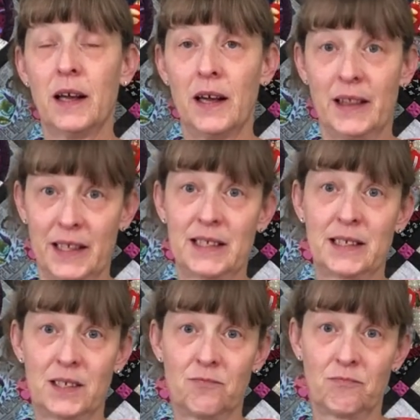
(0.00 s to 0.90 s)

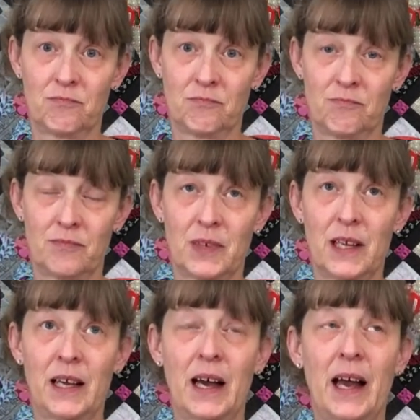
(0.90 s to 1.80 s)
this.
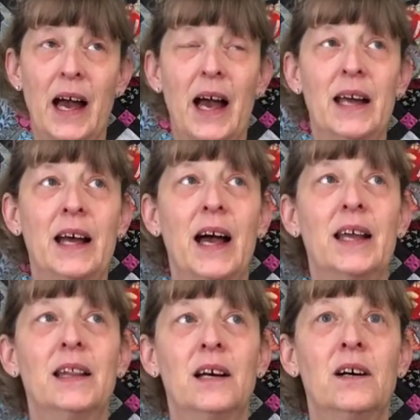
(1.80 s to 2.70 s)
I
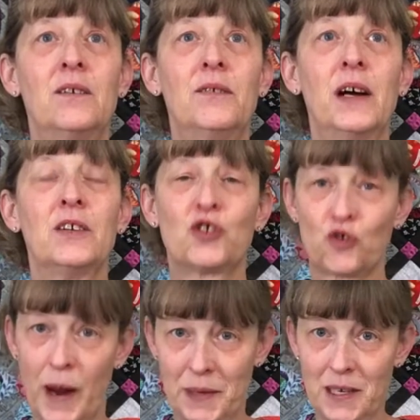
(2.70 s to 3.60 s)
love
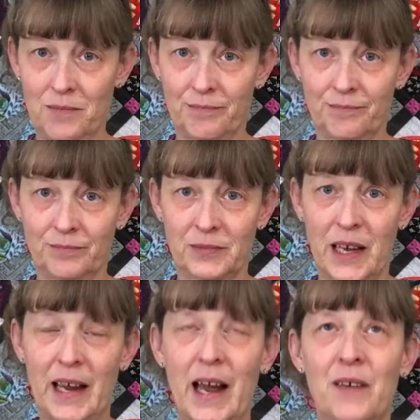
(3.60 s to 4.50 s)
scrappy.
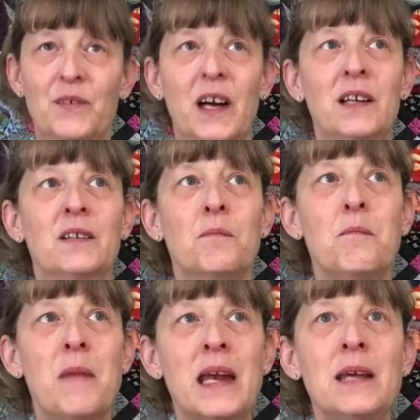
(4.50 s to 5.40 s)
I've
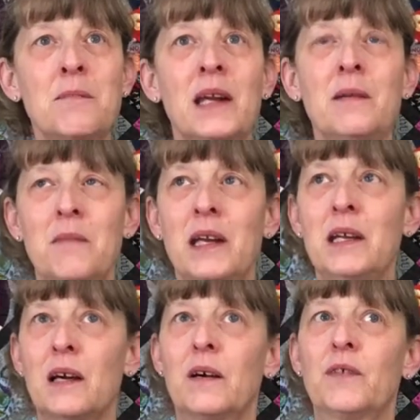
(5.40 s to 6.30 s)
done
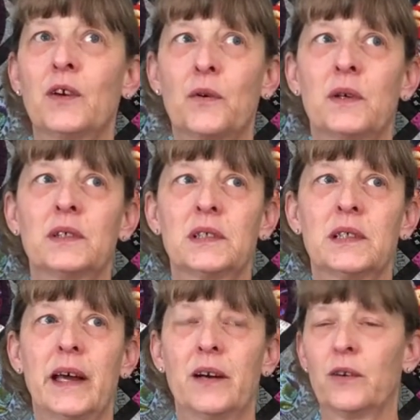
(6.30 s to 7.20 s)
many of the quilts
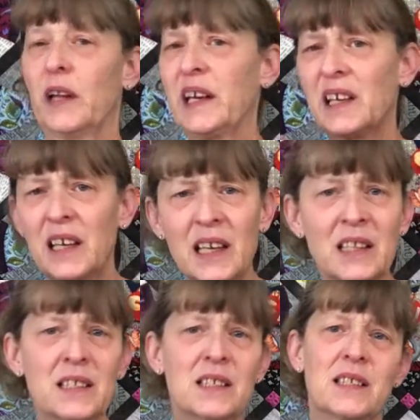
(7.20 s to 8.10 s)
that are like
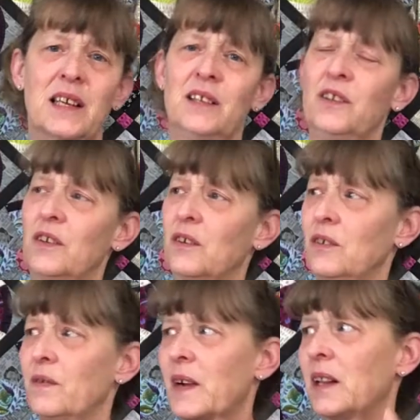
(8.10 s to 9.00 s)
kits, and you know,
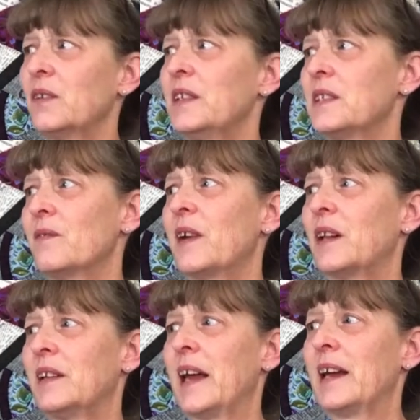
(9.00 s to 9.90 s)
you follow this and
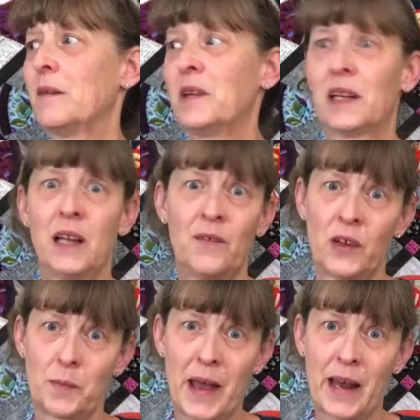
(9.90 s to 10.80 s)
follow that. I mean, I love all
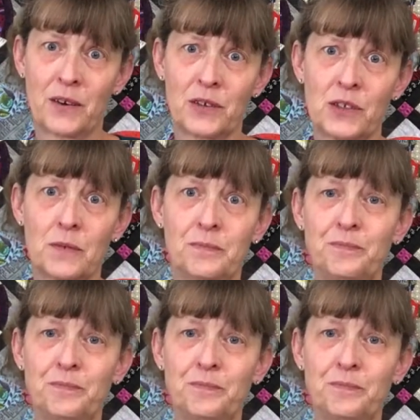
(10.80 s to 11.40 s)
the patterns.